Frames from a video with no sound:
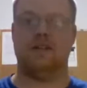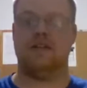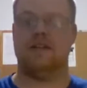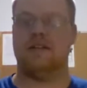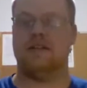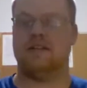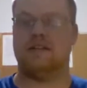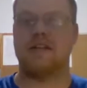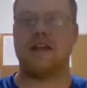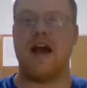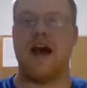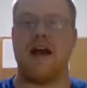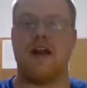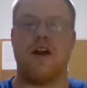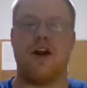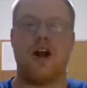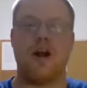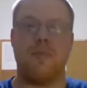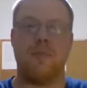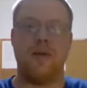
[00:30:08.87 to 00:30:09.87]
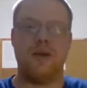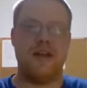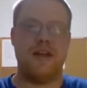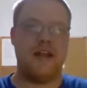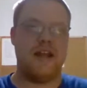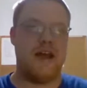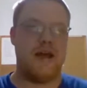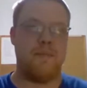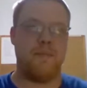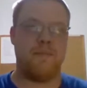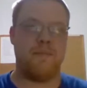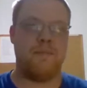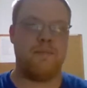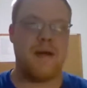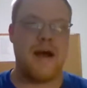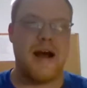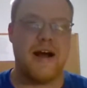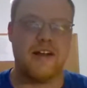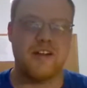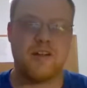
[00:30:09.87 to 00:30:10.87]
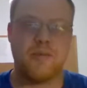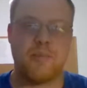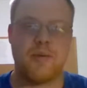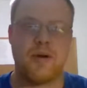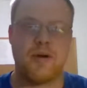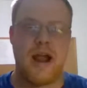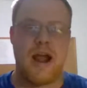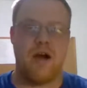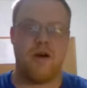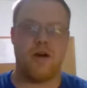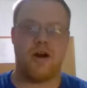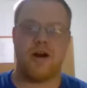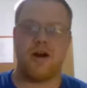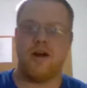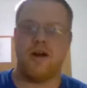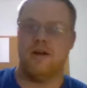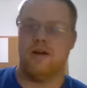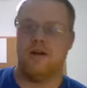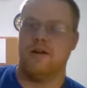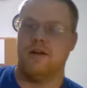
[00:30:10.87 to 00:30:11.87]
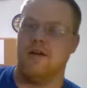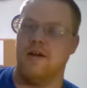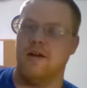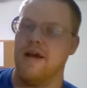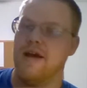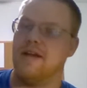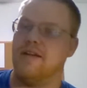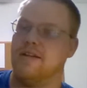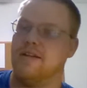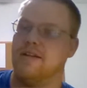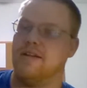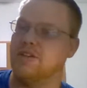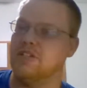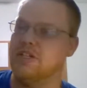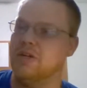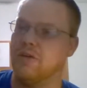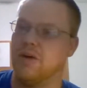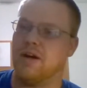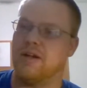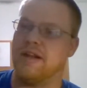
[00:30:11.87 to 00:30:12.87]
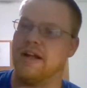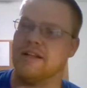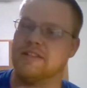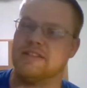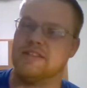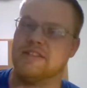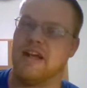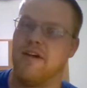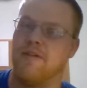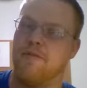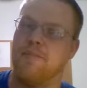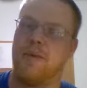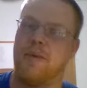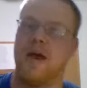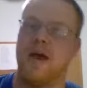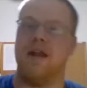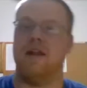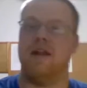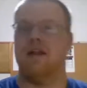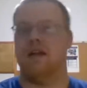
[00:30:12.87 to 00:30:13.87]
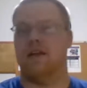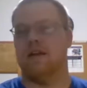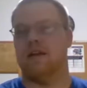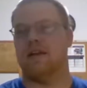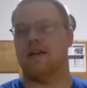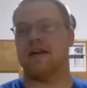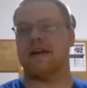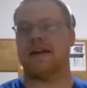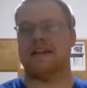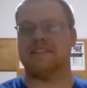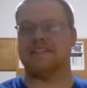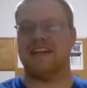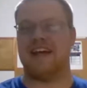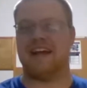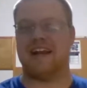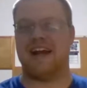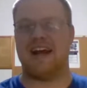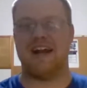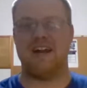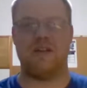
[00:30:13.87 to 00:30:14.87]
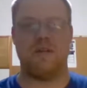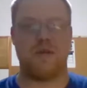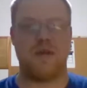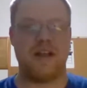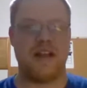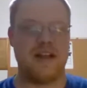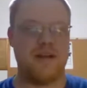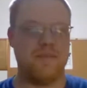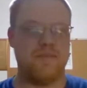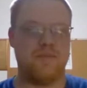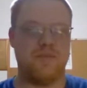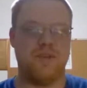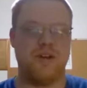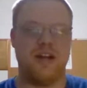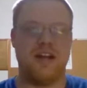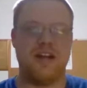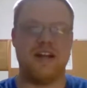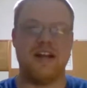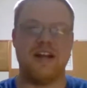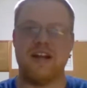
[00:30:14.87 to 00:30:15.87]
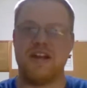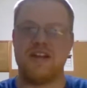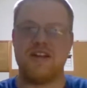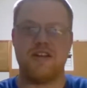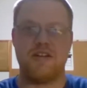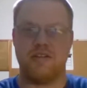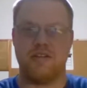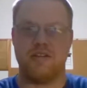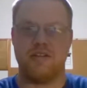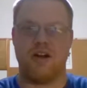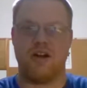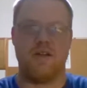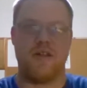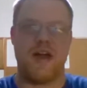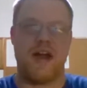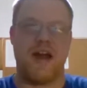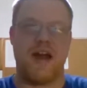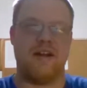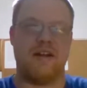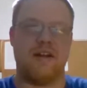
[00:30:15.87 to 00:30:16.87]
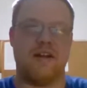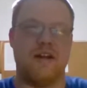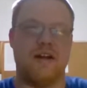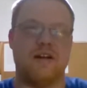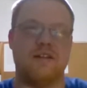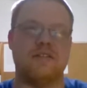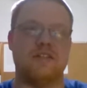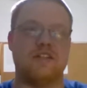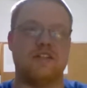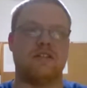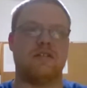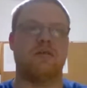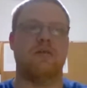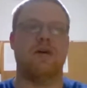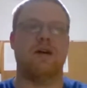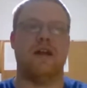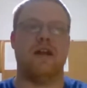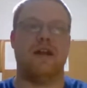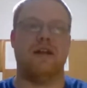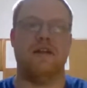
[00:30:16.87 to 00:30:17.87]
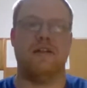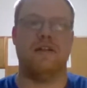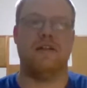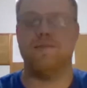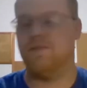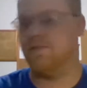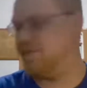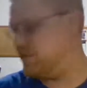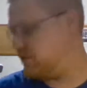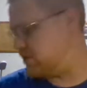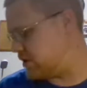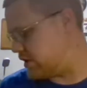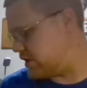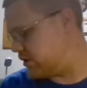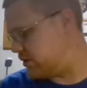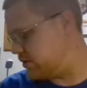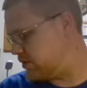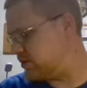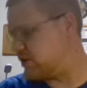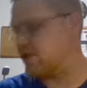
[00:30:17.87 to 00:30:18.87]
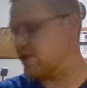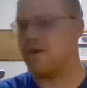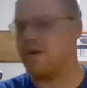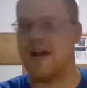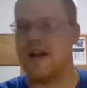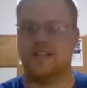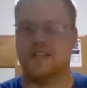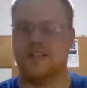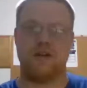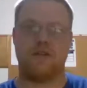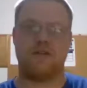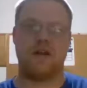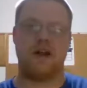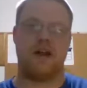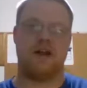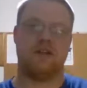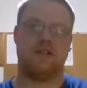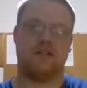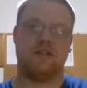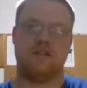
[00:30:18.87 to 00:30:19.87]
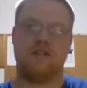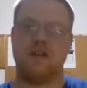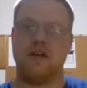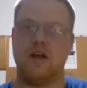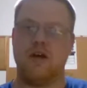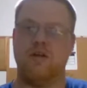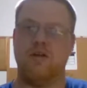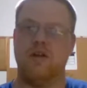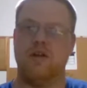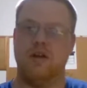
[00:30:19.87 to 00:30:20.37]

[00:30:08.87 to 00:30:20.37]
It's got RPM, miles per hour. It tells you all that stuff. But like I said, I don't think I'm really gonna use all that. I just want it to race it around. So